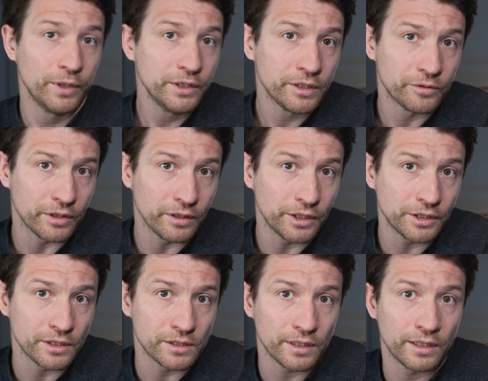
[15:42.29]
Building
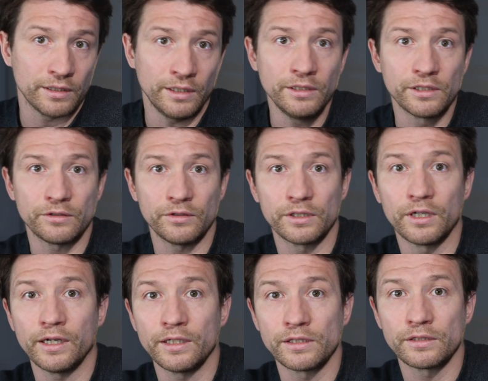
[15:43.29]
regulations and industry's
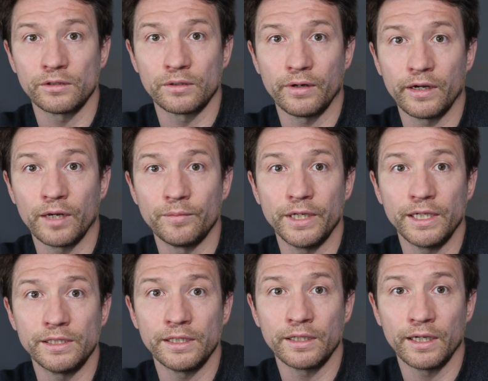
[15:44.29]
guidance require
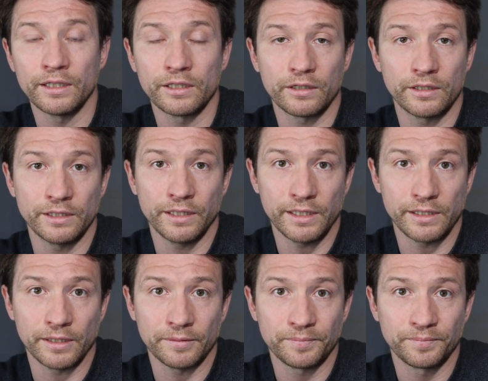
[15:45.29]
updating and
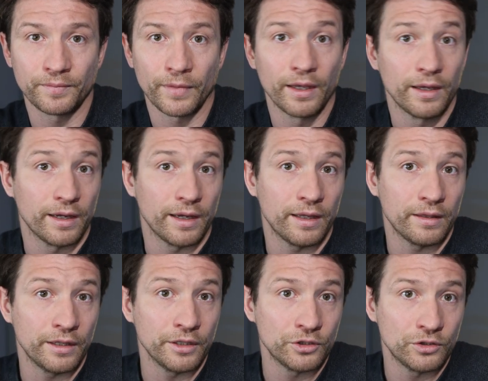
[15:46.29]
coordinating
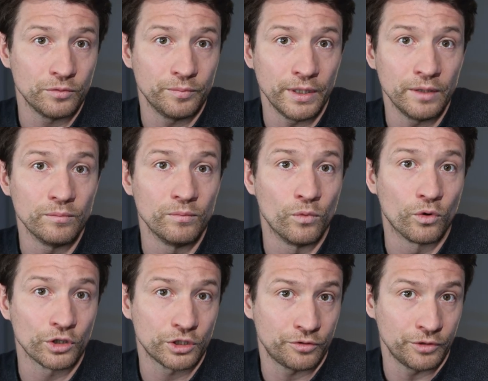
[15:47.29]
and they should be
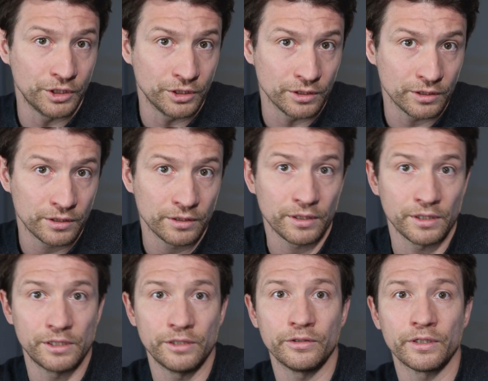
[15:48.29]
more stringent
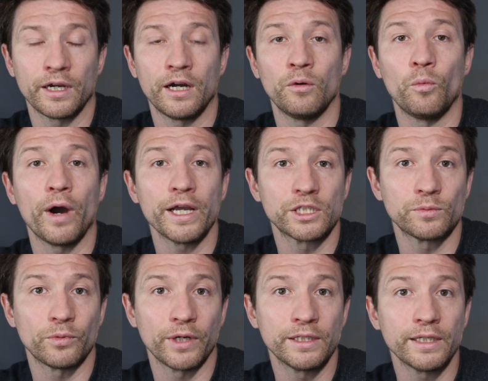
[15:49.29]
considering how
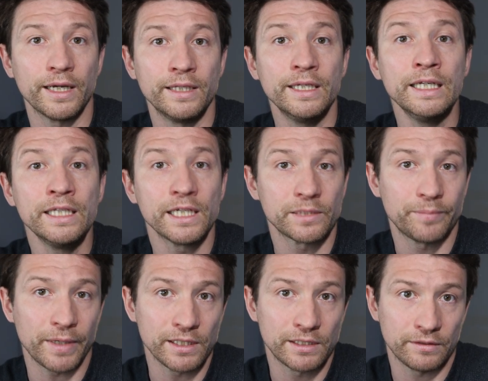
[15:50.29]
widespread and
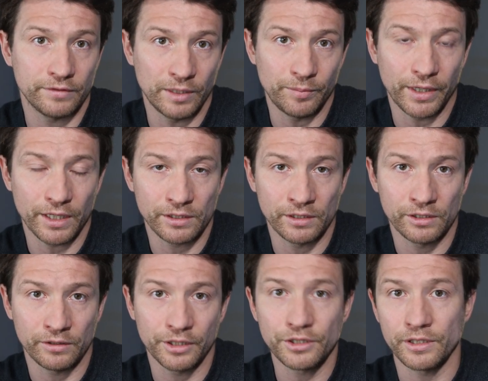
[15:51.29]
inexpensive EPS
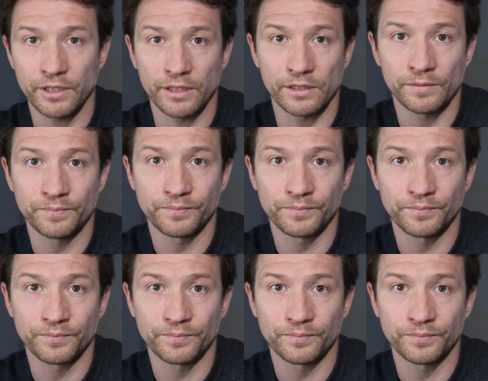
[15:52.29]
insulation is.